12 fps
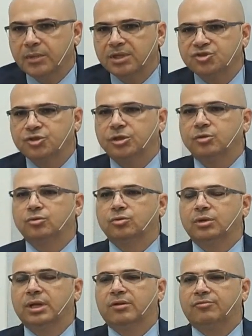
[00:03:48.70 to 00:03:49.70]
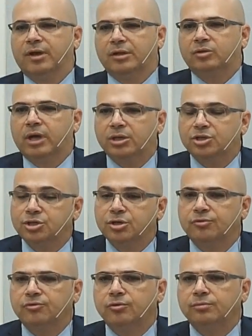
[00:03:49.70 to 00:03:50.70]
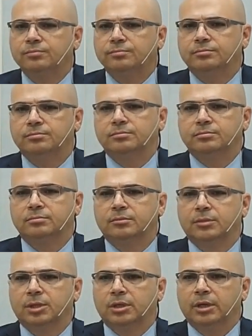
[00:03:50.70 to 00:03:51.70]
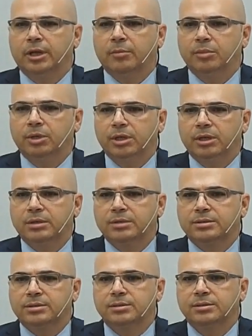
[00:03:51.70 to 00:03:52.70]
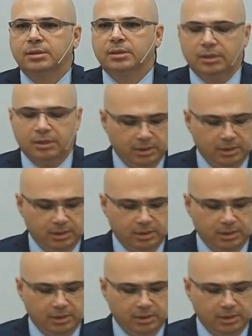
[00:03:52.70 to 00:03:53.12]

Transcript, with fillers: that had been taken captive nehemiah